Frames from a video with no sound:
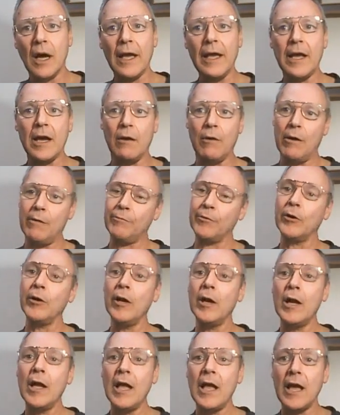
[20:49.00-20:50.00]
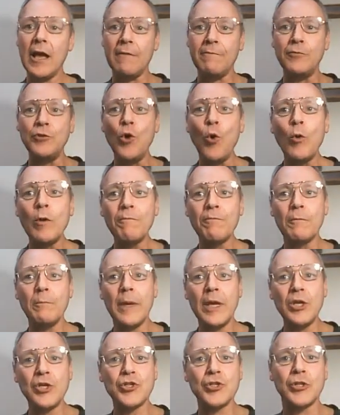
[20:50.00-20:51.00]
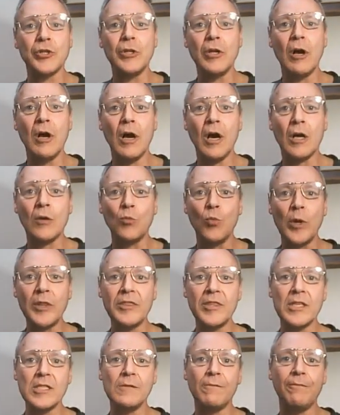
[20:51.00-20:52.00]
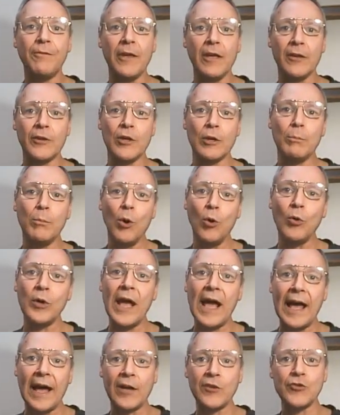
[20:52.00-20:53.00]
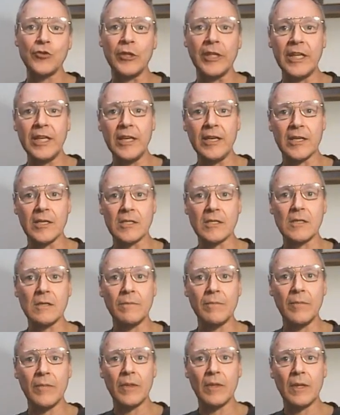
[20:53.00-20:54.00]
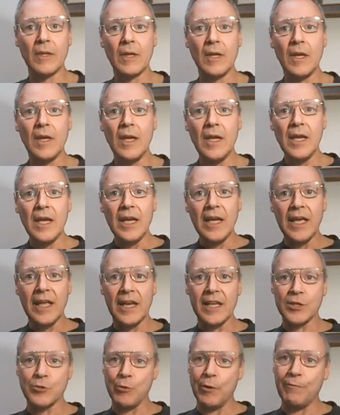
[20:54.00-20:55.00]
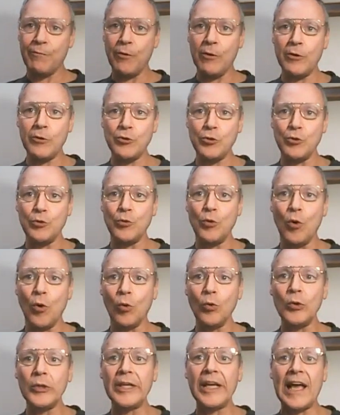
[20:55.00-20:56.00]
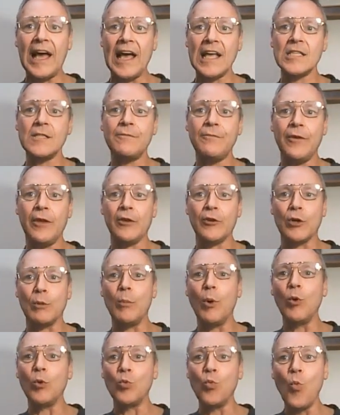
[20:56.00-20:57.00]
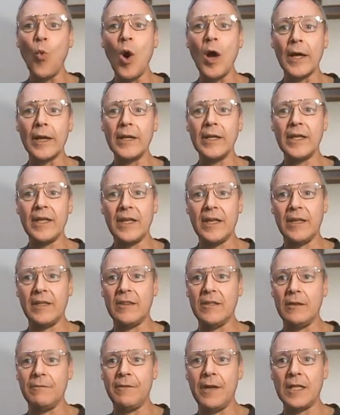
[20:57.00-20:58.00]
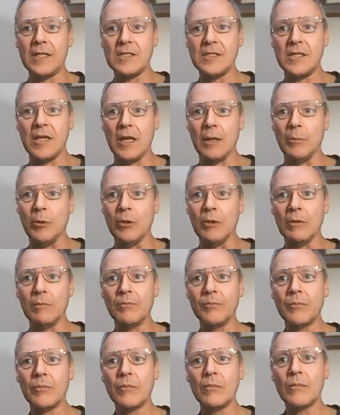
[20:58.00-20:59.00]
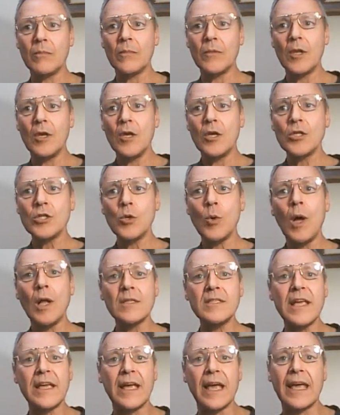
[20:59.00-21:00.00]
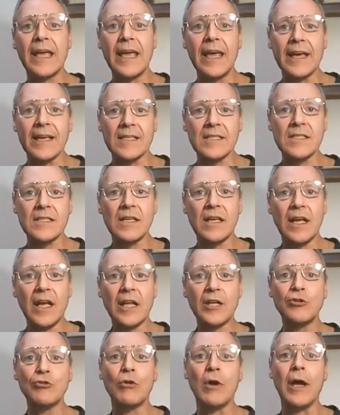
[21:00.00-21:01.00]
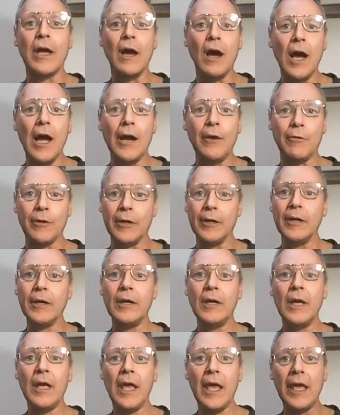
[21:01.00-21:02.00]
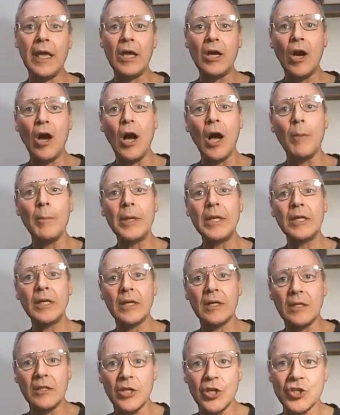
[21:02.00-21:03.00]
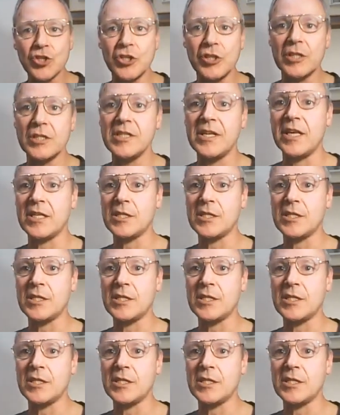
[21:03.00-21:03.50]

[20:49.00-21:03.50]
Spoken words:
I, however, have no information on what this failure mode actually is. It is referred to only as failure mode 1 in the events table. So I'll take a guess and try iron, a common condition